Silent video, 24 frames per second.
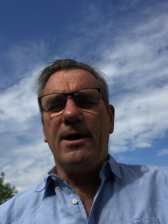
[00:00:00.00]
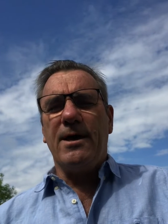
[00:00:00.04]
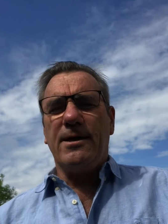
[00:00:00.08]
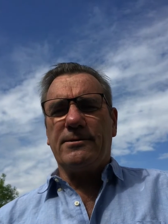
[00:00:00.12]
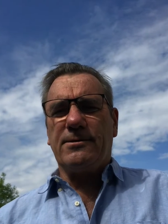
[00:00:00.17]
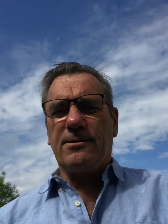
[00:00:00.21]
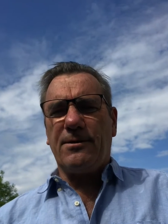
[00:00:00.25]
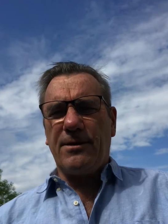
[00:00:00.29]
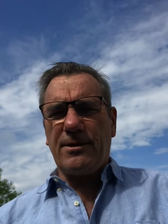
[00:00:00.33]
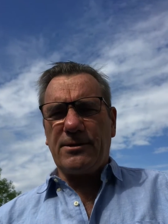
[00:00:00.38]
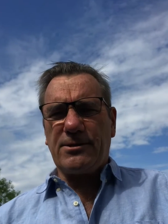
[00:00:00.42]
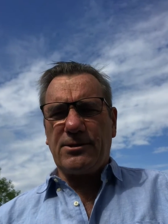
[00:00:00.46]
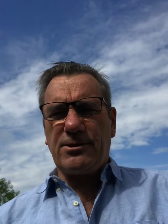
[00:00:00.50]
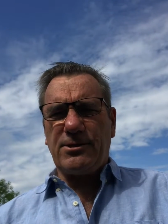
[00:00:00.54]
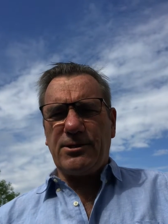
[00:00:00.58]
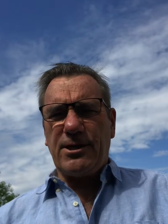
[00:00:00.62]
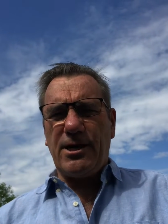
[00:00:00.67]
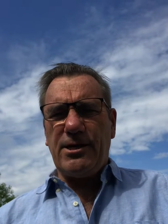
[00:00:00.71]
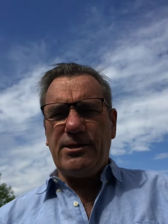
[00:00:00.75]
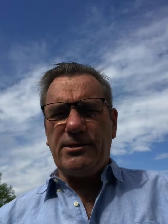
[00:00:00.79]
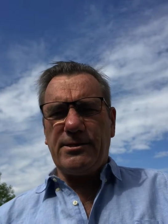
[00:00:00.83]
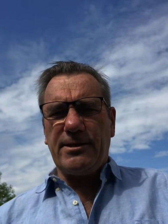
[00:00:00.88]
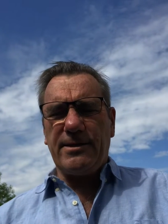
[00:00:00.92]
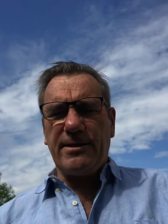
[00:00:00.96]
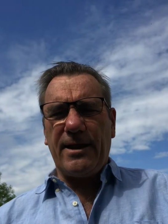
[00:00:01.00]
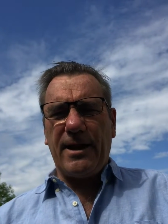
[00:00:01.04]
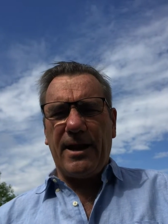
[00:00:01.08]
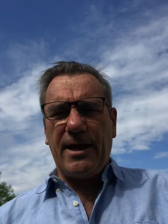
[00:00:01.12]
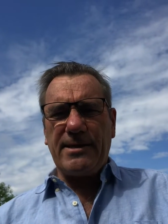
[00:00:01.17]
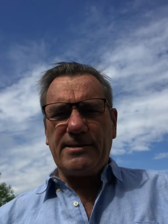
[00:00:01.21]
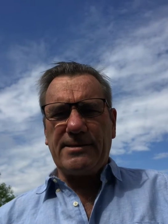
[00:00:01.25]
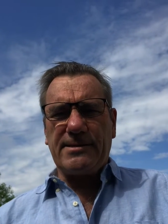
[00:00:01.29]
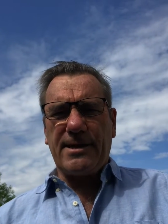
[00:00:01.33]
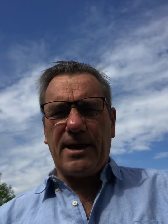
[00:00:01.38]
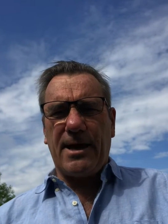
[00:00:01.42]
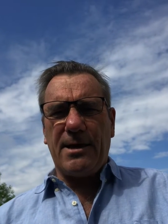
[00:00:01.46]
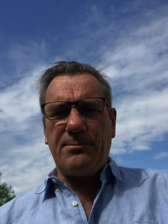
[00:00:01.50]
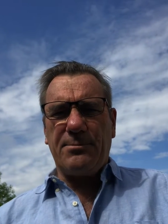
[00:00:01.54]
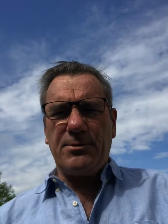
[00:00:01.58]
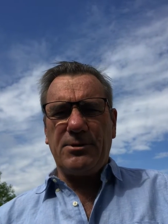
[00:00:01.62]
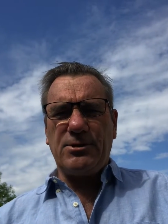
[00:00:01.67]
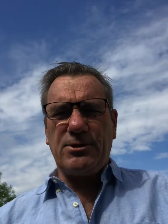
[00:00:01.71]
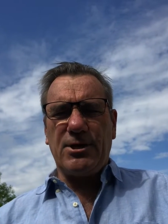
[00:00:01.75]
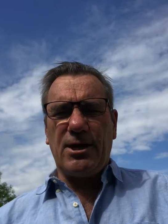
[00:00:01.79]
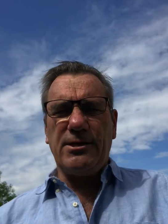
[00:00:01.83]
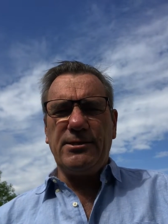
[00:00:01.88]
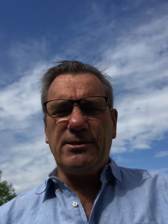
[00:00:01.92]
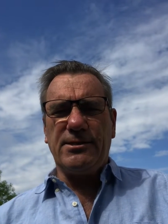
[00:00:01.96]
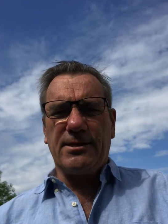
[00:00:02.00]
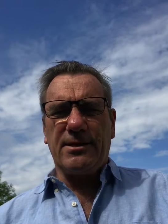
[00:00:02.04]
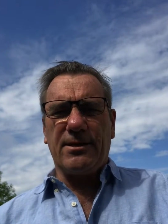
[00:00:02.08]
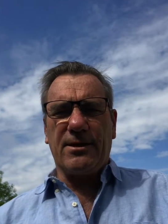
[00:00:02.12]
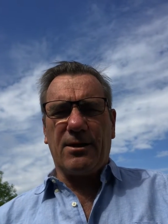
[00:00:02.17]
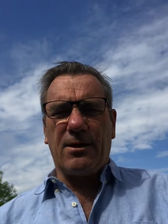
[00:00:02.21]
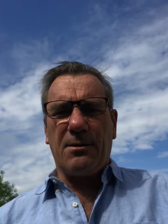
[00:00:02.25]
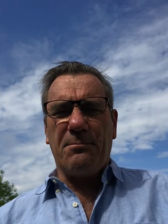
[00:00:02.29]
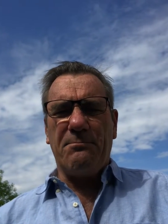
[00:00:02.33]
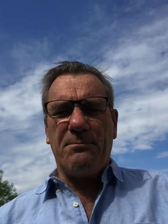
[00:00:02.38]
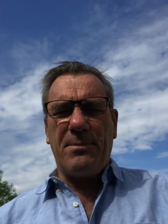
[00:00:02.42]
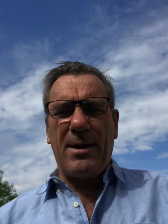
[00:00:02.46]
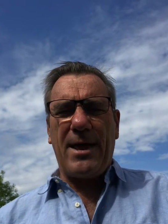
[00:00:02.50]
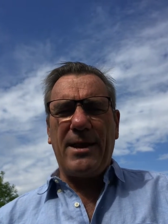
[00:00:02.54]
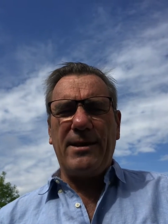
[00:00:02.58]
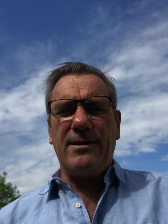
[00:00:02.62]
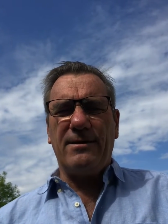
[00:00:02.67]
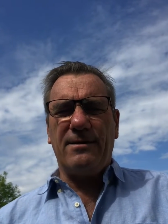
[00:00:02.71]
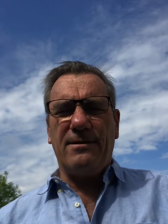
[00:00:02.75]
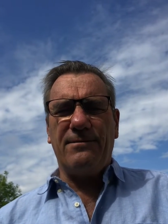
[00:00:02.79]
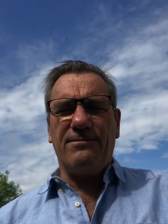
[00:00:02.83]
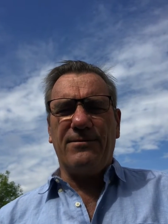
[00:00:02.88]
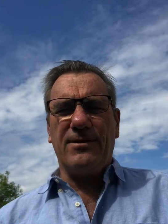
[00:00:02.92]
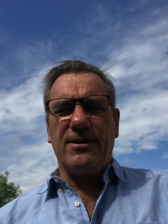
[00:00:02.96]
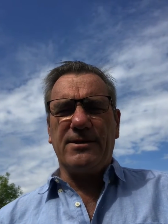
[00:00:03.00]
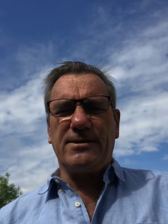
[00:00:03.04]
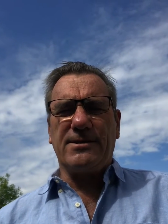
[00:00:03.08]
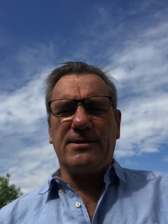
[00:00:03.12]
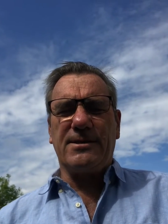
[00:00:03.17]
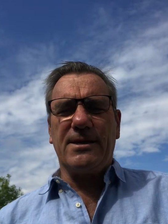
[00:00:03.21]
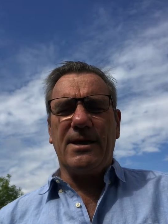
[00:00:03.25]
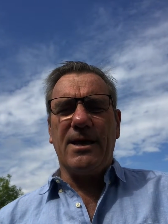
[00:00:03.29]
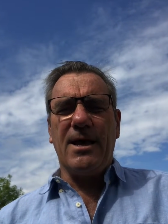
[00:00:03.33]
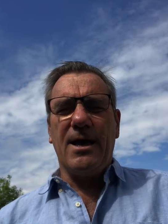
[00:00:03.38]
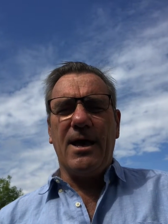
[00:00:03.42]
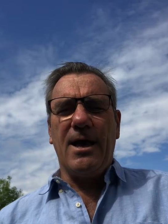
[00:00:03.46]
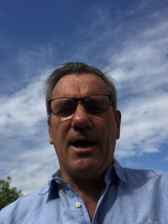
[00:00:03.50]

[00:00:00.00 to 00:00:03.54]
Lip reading: And so that's changing the landscape and changing the competitiveness.